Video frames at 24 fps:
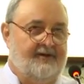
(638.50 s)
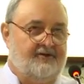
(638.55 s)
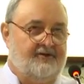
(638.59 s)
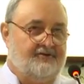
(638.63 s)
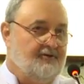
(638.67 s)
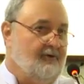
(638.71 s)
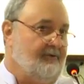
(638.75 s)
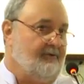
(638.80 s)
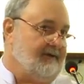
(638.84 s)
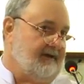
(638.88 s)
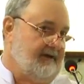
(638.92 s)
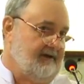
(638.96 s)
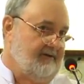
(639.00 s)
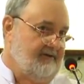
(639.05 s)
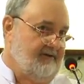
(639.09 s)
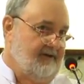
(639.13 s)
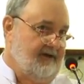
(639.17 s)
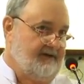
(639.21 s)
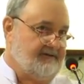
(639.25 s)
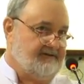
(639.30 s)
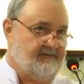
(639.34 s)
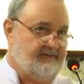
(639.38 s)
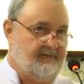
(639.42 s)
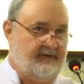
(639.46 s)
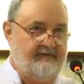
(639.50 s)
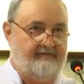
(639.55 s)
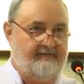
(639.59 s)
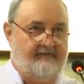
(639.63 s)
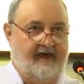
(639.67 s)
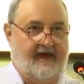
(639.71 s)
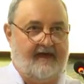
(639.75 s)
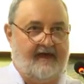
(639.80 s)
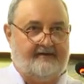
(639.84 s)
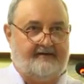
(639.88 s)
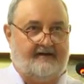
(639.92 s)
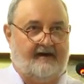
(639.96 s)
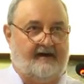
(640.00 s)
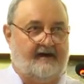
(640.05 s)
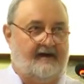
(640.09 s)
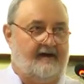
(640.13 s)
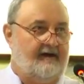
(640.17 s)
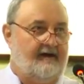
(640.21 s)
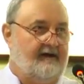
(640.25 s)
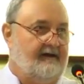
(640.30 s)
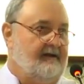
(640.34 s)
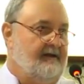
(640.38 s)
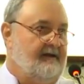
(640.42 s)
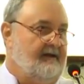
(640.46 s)
Surely, yes, we've had
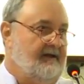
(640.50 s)
our